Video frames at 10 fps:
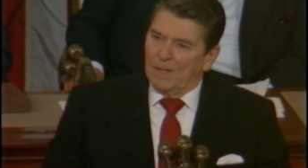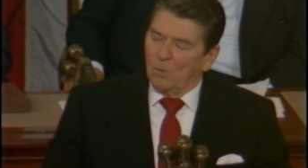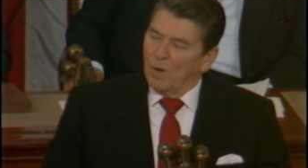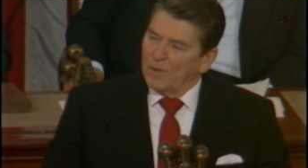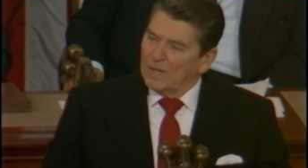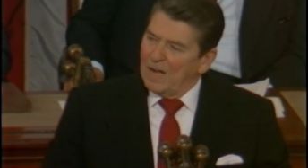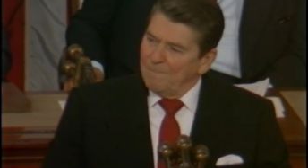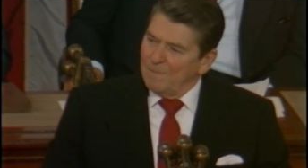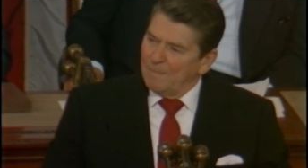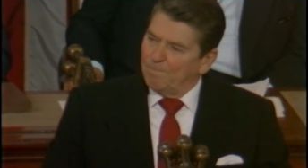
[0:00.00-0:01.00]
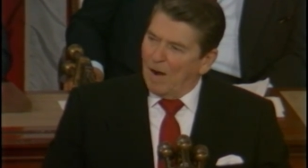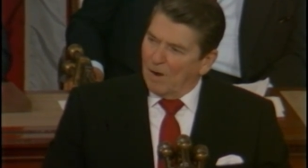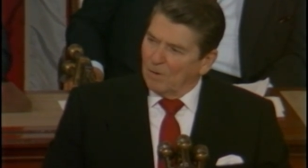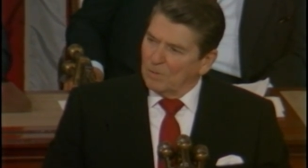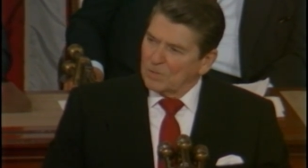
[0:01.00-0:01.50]
Whether government
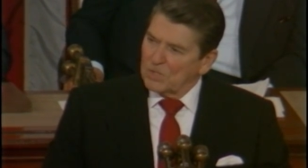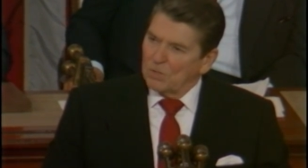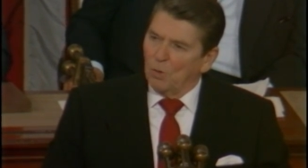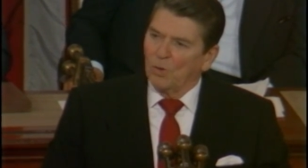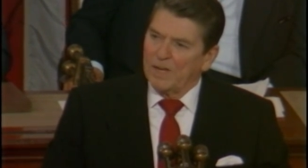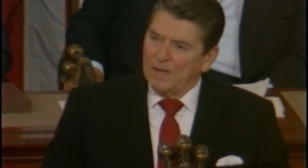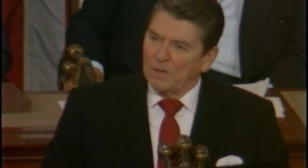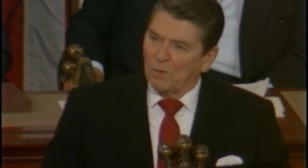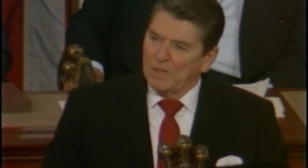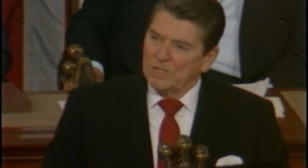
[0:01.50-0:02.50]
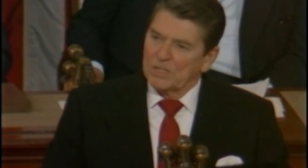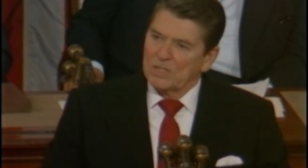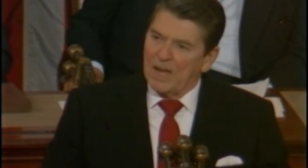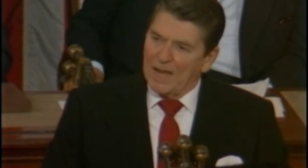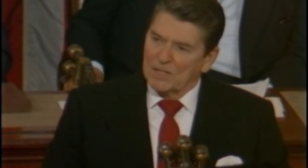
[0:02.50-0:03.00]
borrows or increases
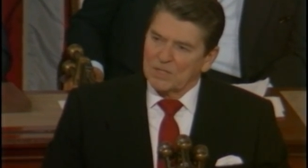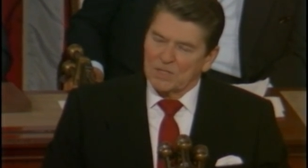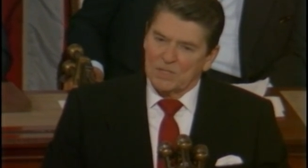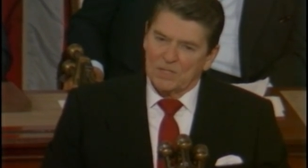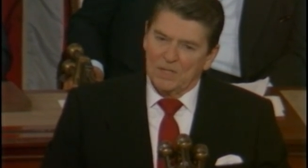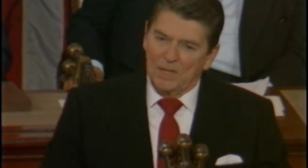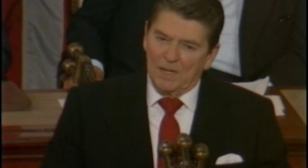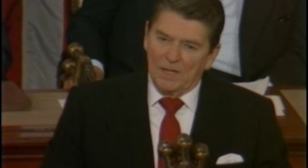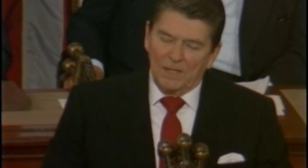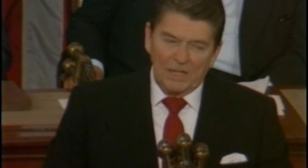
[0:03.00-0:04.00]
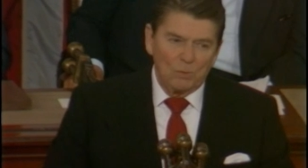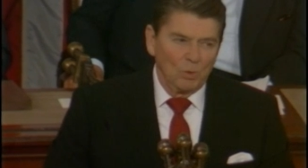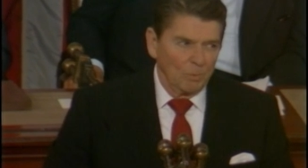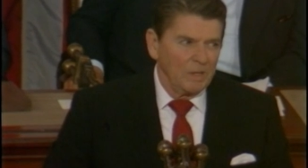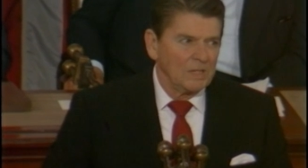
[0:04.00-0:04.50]
taxes it
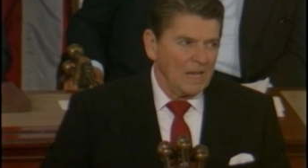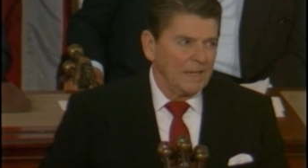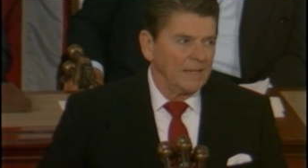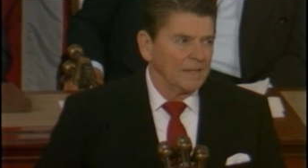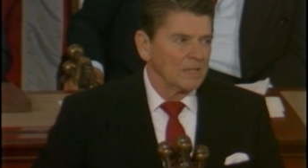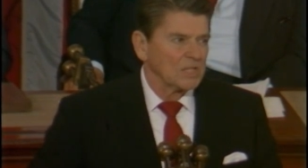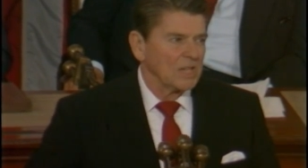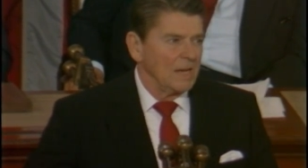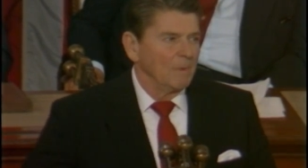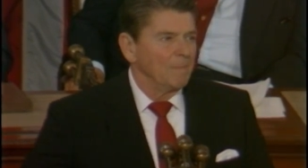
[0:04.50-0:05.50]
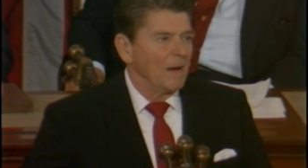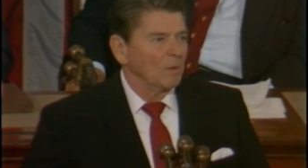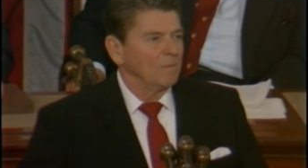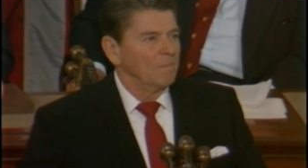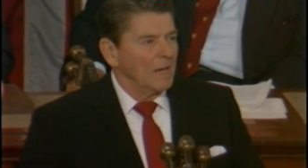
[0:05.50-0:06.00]
will be taking the same
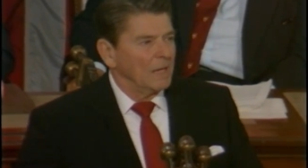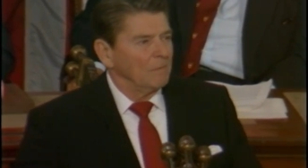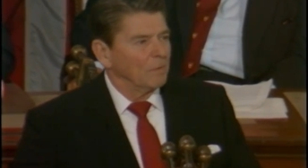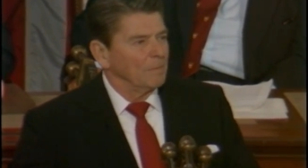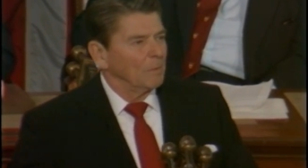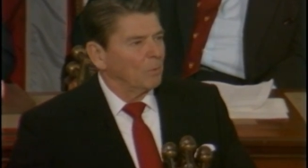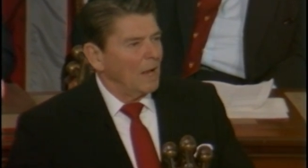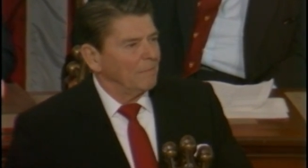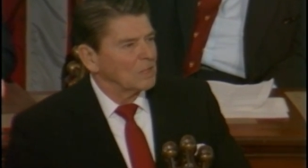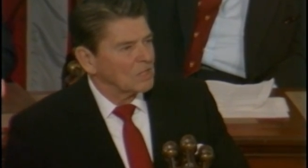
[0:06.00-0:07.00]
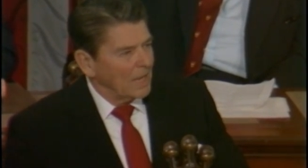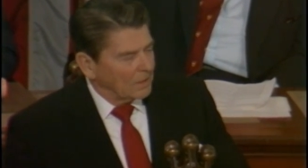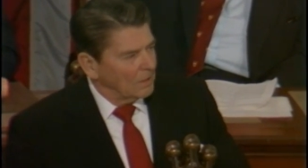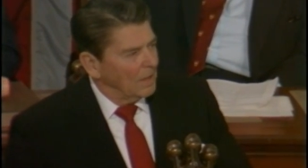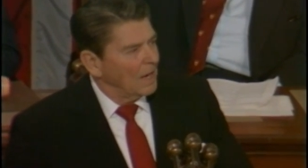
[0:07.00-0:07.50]
amount of money from the private
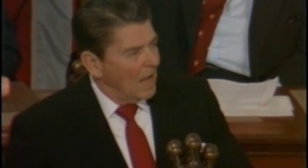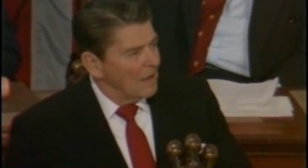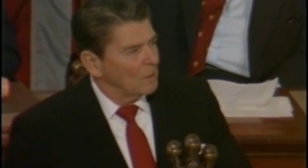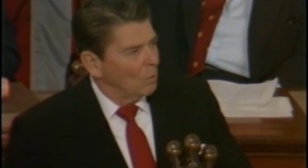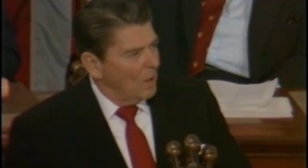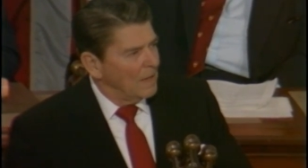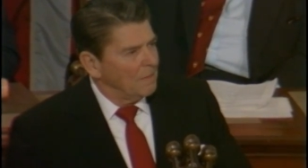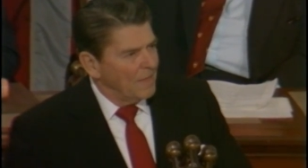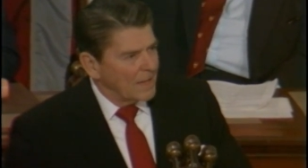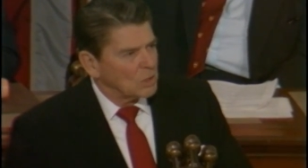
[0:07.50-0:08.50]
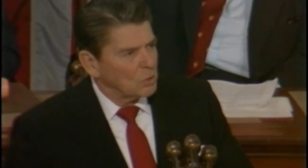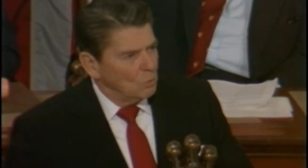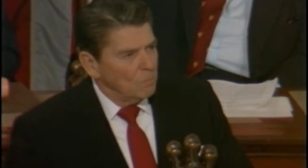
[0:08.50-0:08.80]
sector, and either way, that's too